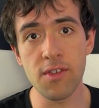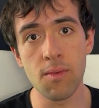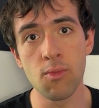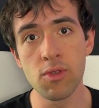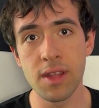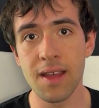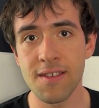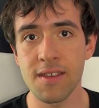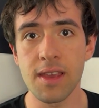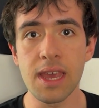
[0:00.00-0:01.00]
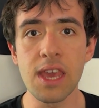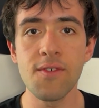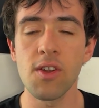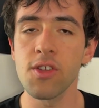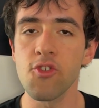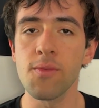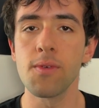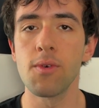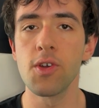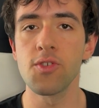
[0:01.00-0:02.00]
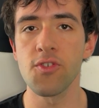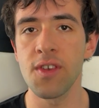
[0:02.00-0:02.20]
even on multitasking, even on a triple monitor